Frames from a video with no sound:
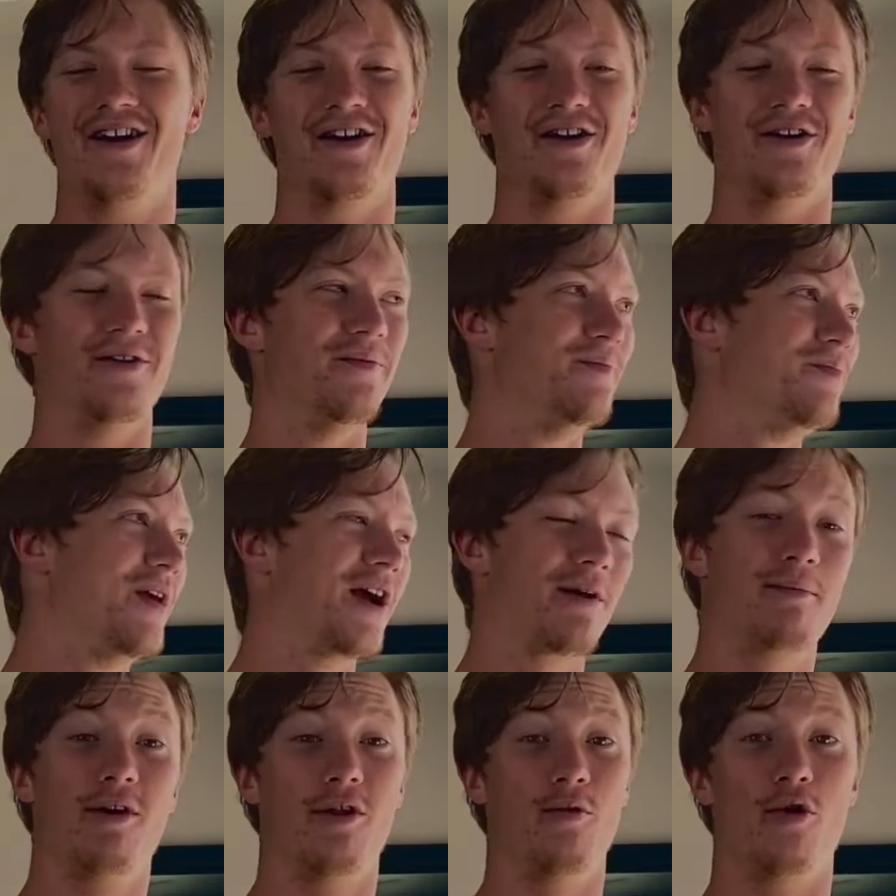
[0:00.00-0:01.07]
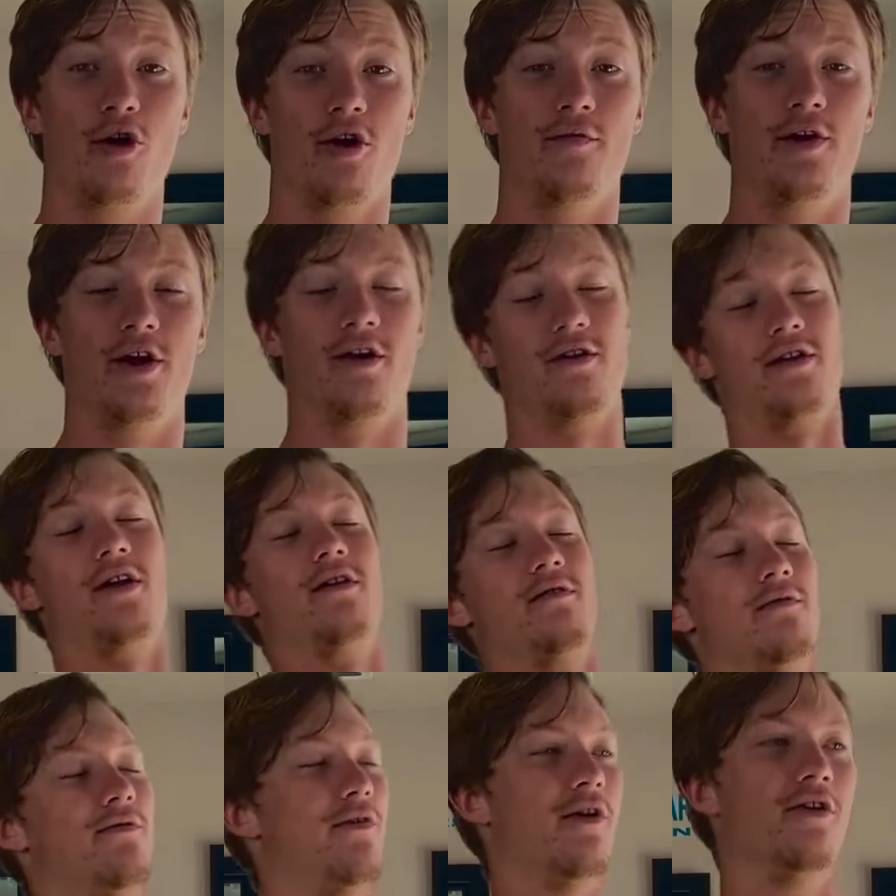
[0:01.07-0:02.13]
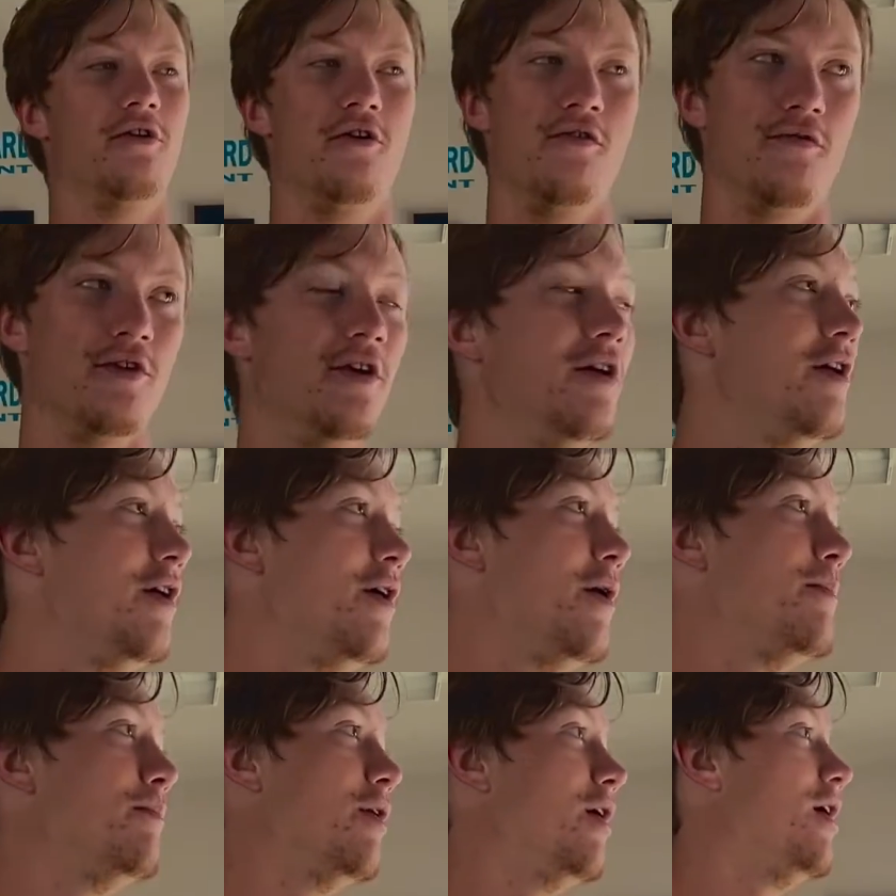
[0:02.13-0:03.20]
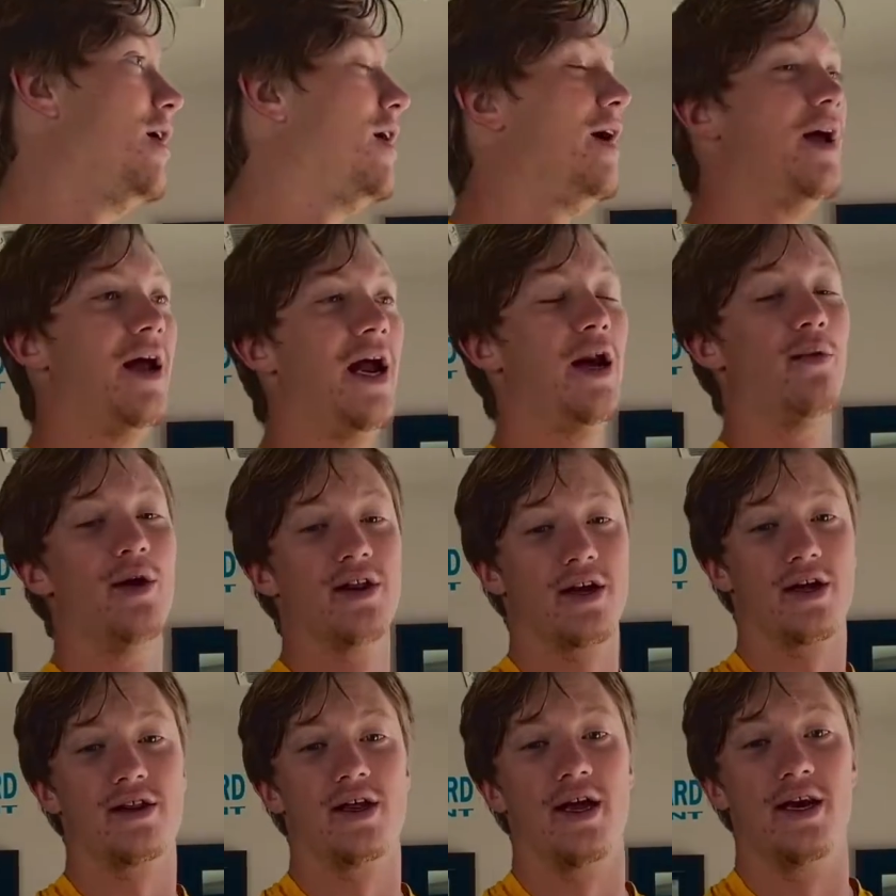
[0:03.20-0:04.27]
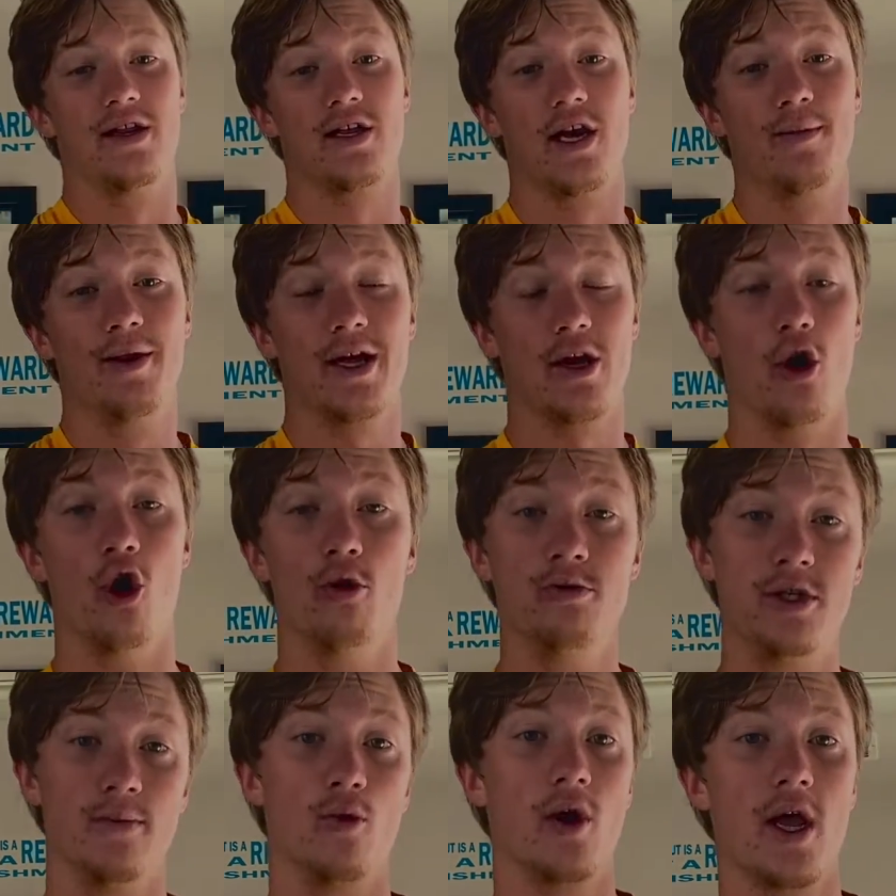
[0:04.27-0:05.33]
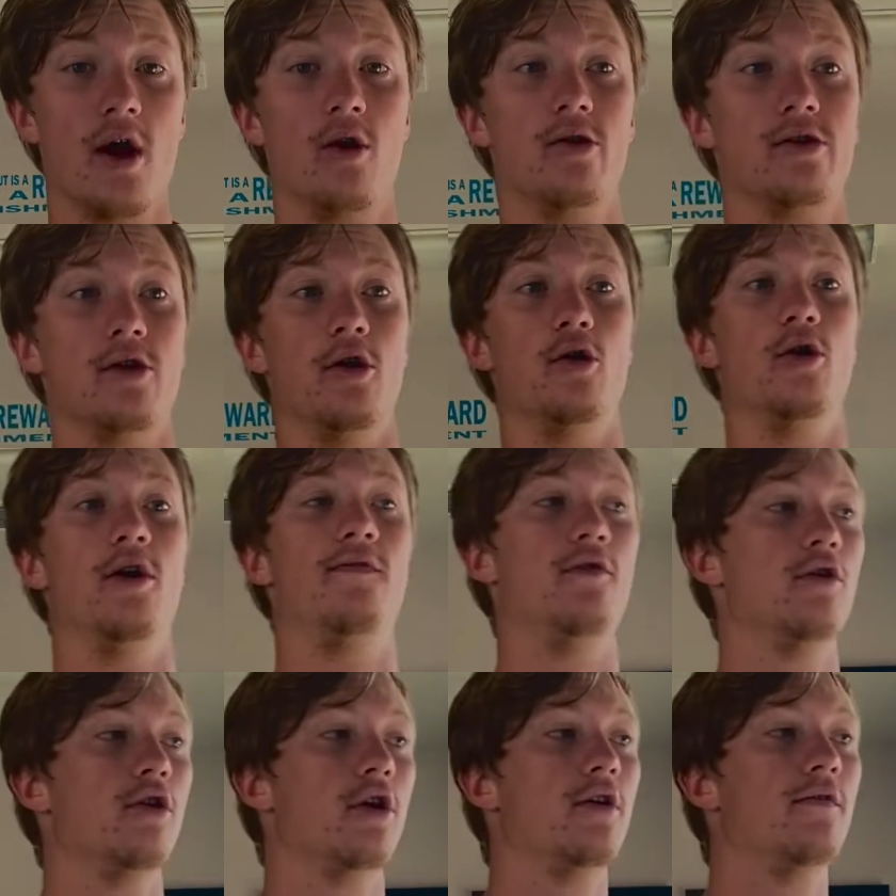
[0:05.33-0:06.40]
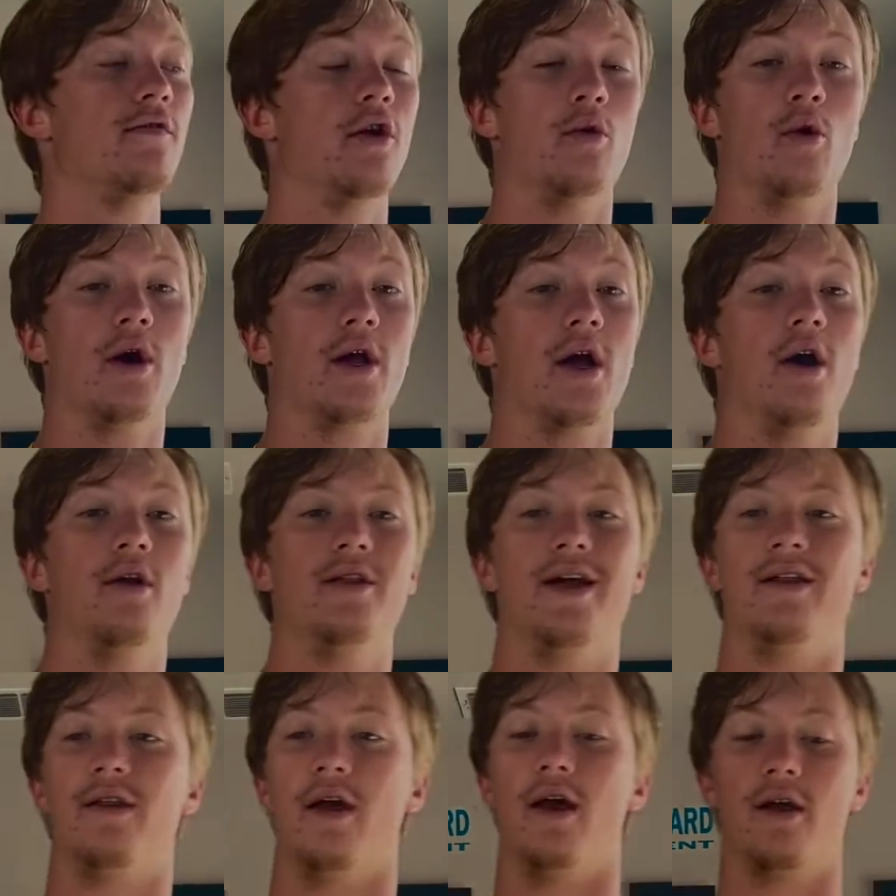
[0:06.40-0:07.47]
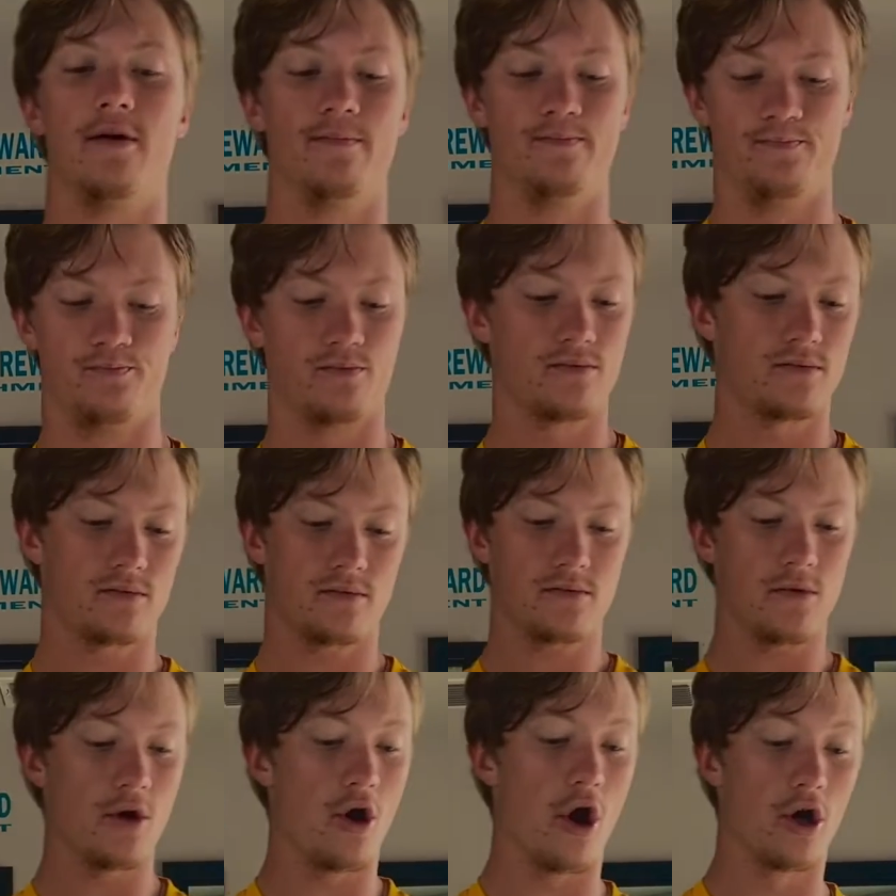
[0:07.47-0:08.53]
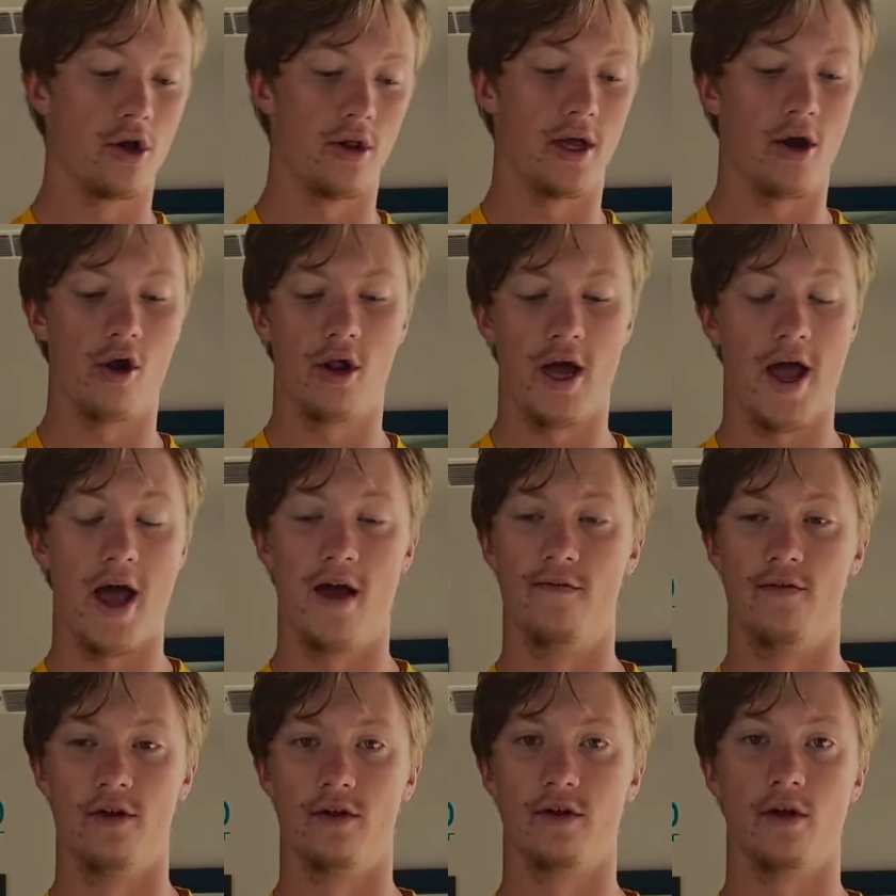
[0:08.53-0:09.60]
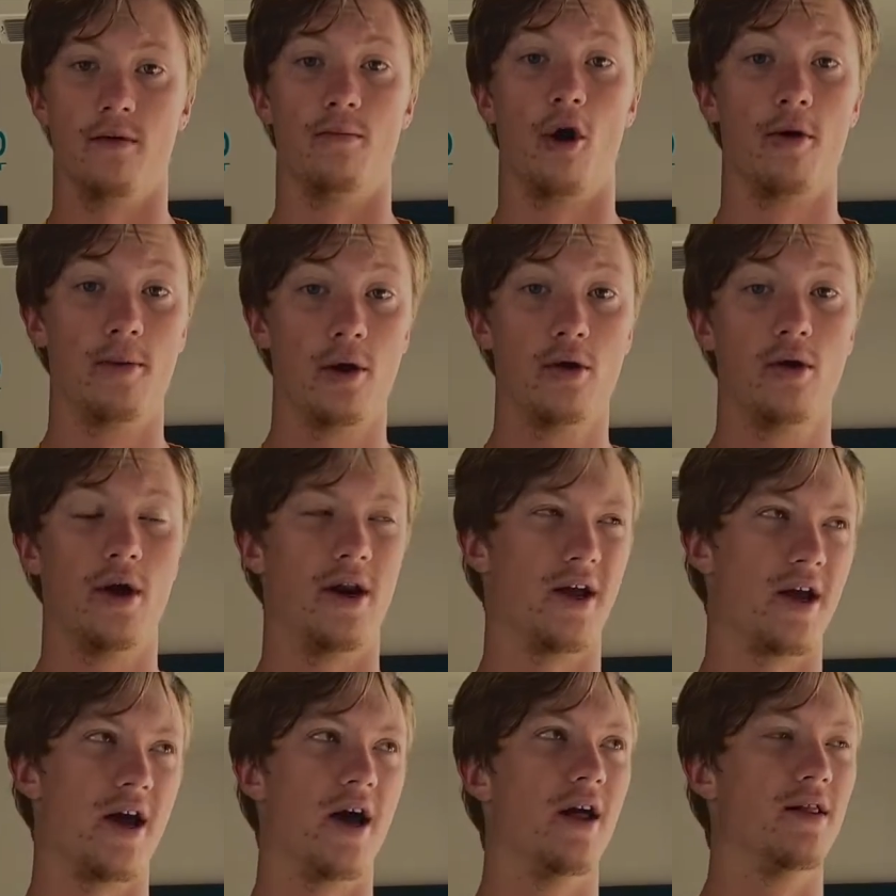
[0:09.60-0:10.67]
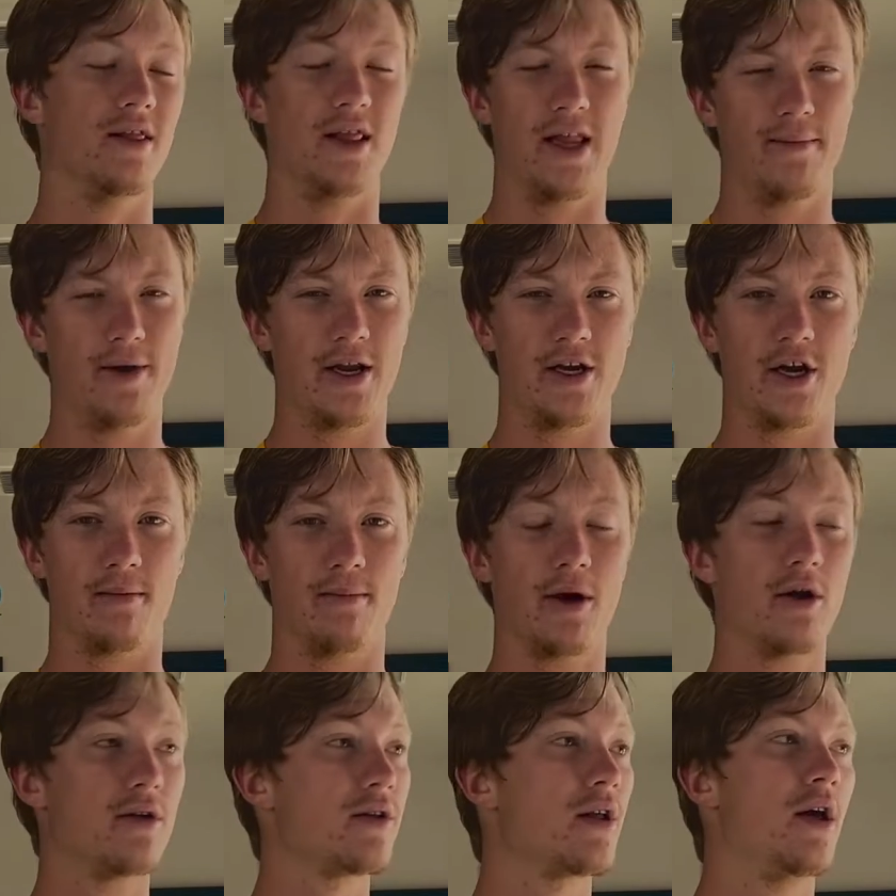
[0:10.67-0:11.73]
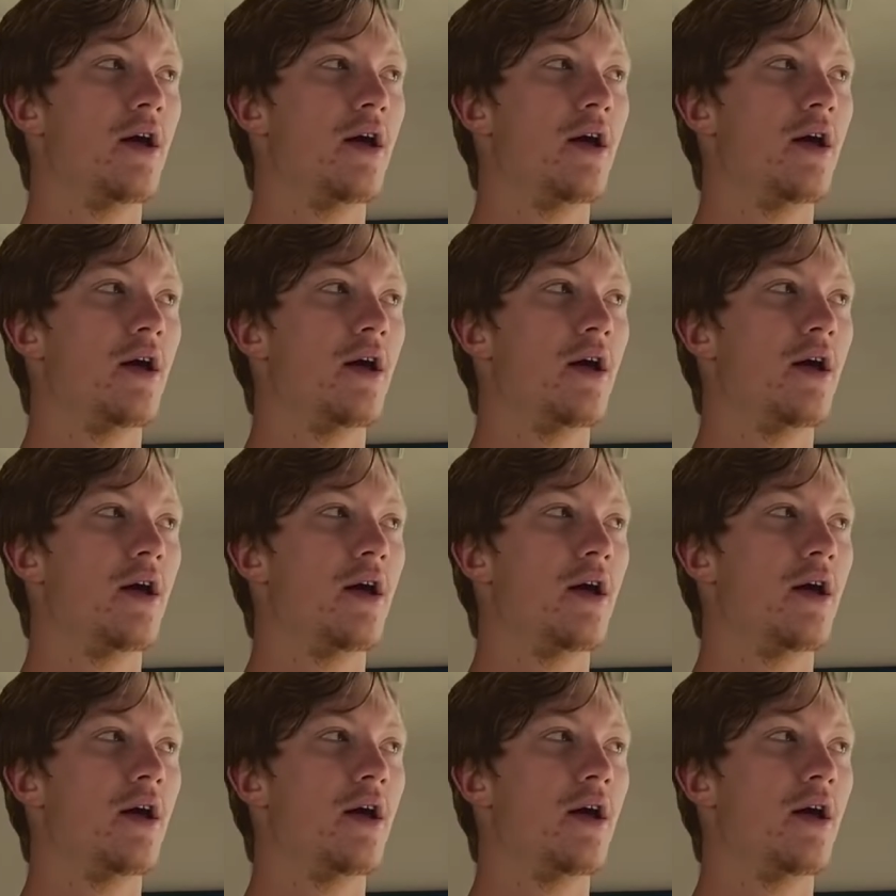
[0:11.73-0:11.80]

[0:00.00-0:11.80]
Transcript: I can barely walk over here as I'm falling over. But anyways, like I said, it's gonna be like a home gym workout. So if you're looking for a workout that's like, all I have is a barbell and I got limited dumbbells.